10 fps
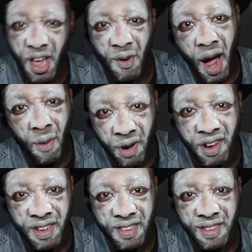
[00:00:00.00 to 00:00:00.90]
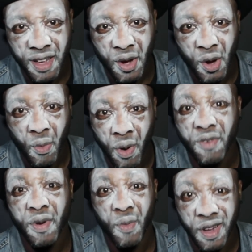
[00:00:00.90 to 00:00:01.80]
there I was,
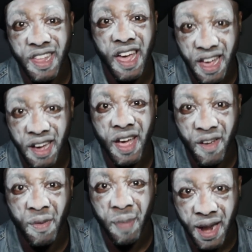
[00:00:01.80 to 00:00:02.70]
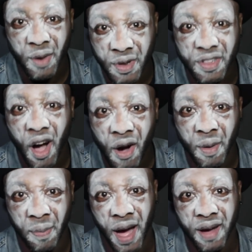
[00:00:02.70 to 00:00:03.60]
wondering what the hell everybody was on
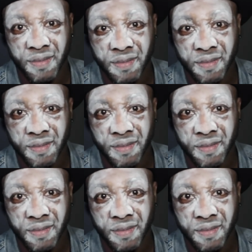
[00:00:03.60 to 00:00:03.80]
about.